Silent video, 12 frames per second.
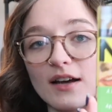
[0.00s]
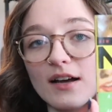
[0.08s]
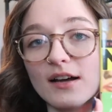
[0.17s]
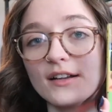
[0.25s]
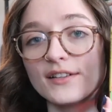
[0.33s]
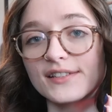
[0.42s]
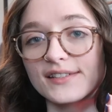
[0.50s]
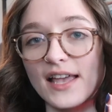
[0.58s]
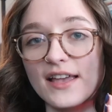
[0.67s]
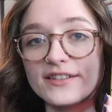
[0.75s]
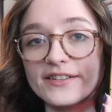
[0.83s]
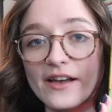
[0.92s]
a
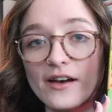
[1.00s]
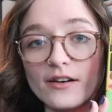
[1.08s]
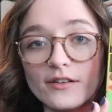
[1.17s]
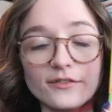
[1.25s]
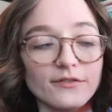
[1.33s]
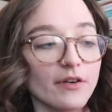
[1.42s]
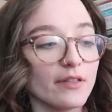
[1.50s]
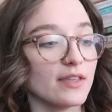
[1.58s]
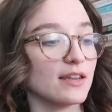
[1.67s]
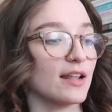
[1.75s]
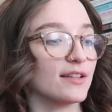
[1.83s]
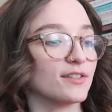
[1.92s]
set of
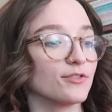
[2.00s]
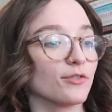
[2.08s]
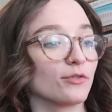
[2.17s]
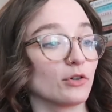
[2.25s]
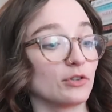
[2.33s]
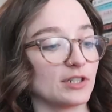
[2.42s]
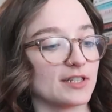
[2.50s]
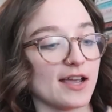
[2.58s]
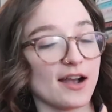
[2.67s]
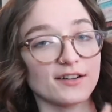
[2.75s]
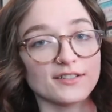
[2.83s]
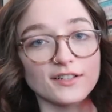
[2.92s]
the Nancy Drew Girl
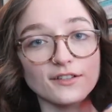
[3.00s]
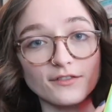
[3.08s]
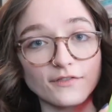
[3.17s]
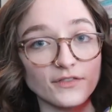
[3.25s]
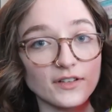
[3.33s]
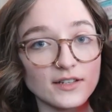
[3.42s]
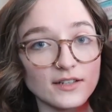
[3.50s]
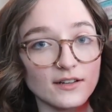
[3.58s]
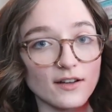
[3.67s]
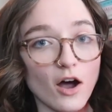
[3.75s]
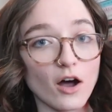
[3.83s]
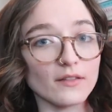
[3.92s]
Detective
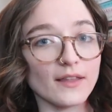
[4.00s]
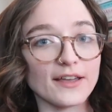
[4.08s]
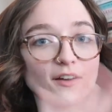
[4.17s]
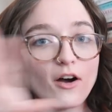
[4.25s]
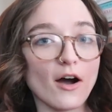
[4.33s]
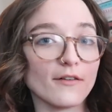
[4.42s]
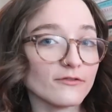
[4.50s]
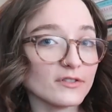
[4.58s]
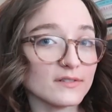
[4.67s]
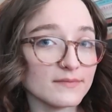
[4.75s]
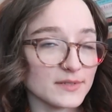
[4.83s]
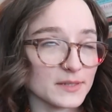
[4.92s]
like
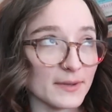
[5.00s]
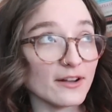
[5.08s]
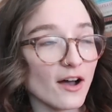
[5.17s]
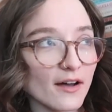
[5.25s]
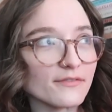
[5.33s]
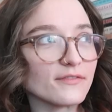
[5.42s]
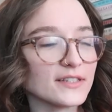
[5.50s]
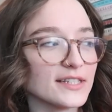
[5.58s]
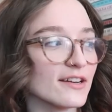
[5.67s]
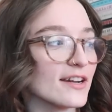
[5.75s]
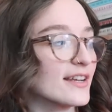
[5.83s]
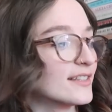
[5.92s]
spin-off
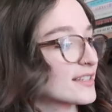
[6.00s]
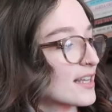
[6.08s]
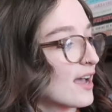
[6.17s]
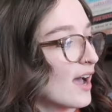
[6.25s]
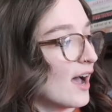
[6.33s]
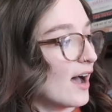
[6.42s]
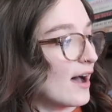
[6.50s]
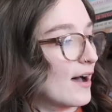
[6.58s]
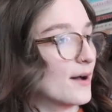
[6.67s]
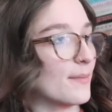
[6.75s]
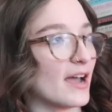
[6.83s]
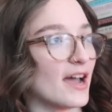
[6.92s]
series.
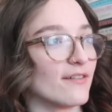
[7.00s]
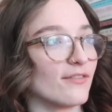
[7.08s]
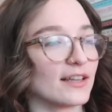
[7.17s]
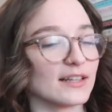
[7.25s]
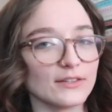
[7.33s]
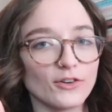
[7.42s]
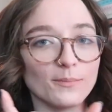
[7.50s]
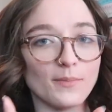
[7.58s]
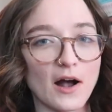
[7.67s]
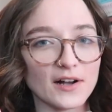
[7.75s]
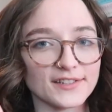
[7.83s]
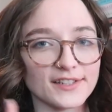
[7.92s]
I have like a little
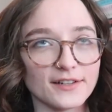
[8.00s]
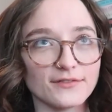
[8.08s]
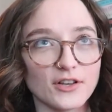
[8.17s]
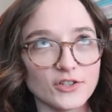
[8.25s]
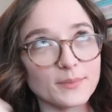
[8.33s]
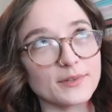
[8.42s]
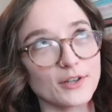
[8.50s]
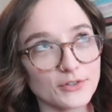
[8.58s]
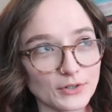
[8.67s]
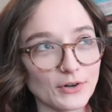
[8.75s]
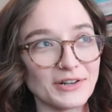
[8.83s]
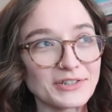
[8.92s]
box set of those, but
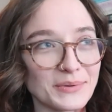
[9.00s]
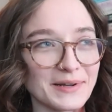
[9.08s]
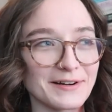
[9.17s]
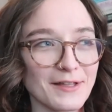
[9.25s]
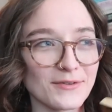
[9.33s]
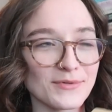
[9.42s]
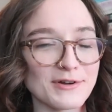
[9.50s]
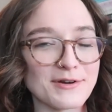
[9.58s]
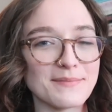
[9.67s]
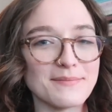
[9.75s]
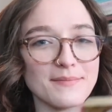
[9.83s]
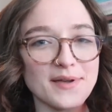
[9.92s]
those are also in another
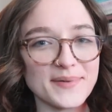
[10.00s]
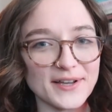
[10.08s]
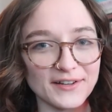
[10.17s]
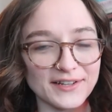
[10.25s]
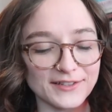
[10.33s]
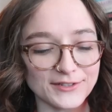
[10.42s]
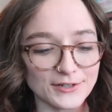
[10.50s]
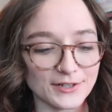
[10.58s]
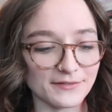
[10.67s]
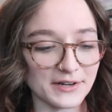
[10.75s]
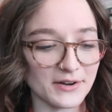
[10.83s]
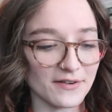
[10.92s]
room. Maybe I'll insert
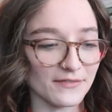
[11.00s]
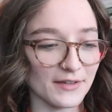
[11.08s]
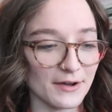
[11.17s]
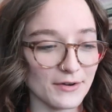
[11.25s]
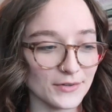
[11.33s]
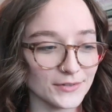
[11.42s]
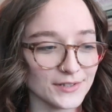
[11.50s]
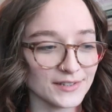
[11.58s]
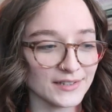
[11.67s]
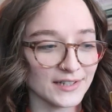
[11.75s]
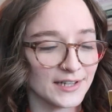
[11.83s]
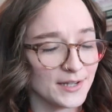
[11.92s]
a video of
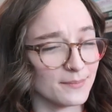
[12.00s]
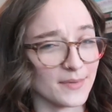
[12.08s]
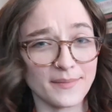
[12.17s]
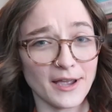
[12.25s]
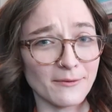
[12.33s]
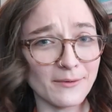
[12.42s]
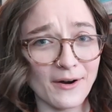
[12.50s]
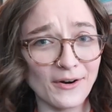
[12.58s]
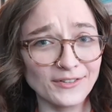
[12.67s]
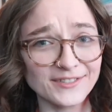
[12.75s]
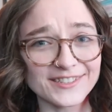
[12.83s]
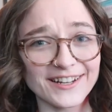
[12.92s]
those. Maybe I
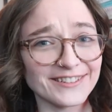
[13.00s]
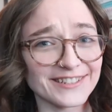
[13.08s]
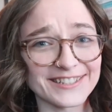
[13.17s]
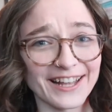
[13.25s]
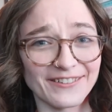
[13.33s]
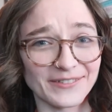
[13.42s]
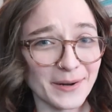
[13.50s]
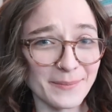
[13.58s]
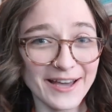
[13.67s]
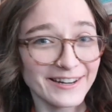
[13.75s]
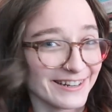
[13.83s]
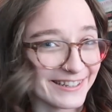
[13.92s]
won't. I'll decide when I'm
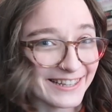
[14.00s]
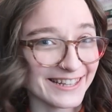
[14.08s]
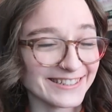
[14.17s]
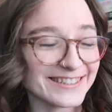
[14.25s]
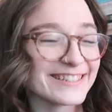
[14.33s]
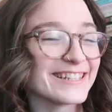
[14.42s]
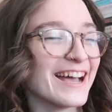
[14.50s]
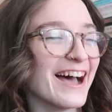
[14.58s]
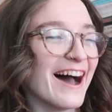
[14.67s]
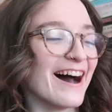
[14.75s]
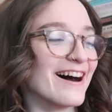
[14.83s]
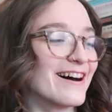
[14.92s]
editing this.
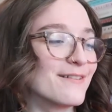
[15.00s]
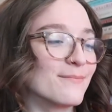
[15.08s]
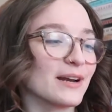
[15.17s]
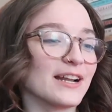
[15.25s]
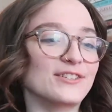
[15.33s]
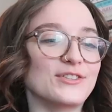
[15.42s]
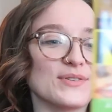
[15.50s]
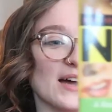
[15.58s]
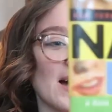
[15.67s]
But I do